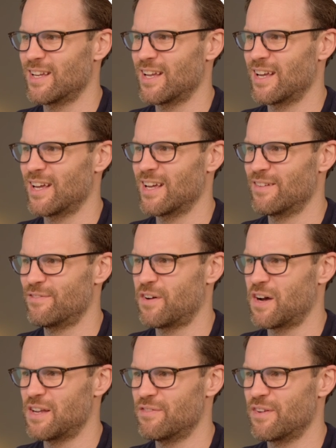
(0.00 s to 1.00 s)
uh,
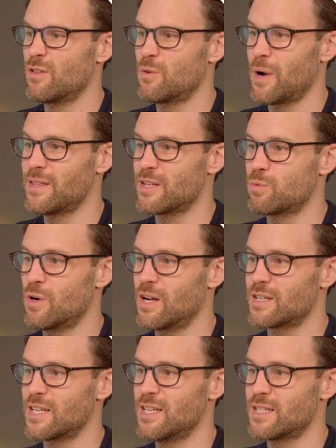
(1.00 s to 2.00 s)
five. The way this
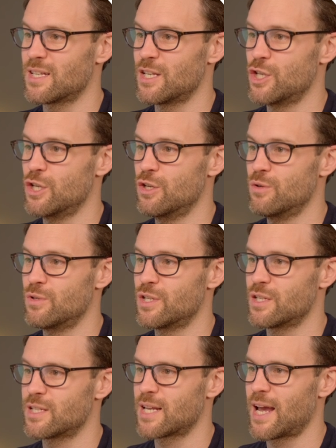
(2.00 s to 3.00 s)
works is you
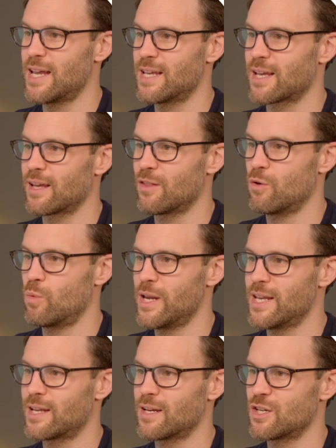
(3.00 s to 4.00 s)
just take the
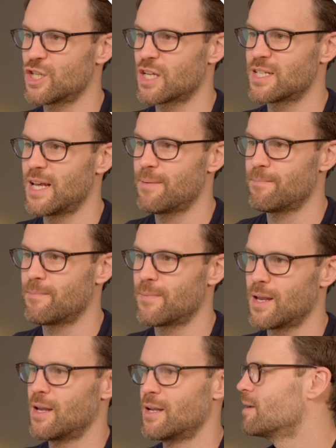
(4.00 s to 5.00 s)
week, shut it,
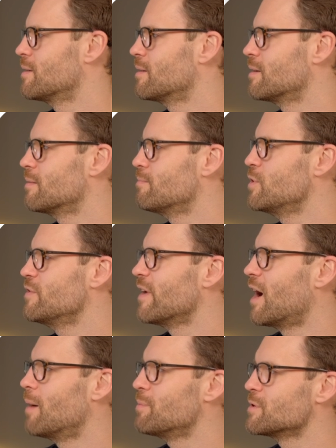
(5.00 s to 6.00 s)
move it
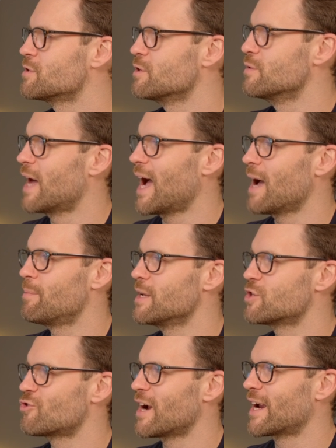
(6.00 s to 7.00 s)
up to the
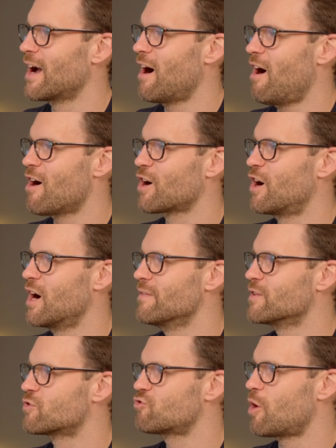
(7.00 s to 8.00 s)
habit tracker archive
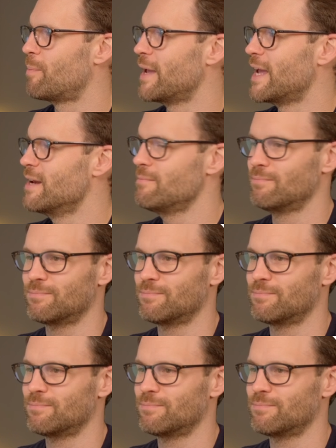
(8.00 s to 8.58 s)
and drop it in.